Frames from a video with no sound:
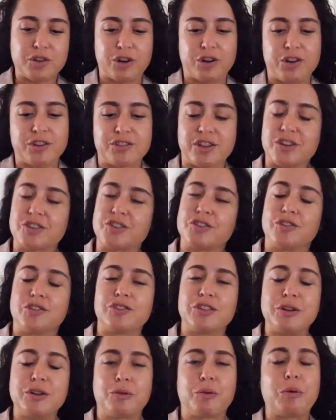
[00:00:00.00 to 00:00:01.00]

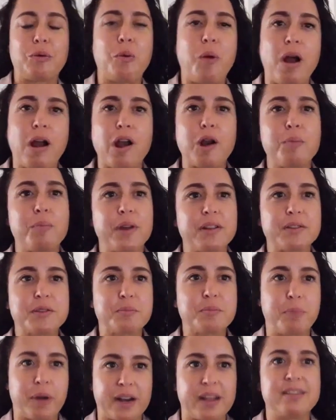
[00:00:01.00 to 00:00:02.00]
jurisdictional legal
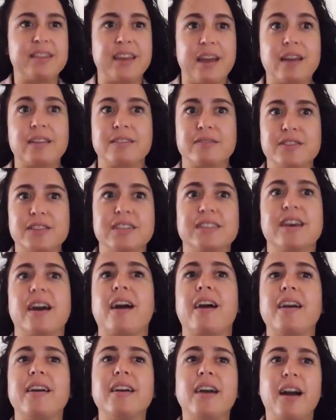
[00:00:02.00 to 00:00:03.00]
requirements, but at the end of the
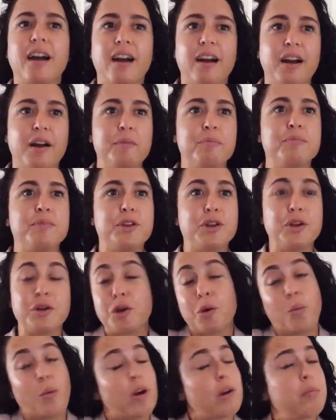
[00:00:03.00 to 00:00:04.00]
day,
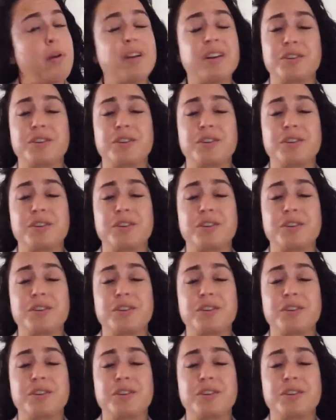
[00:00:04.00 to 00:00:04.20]
your work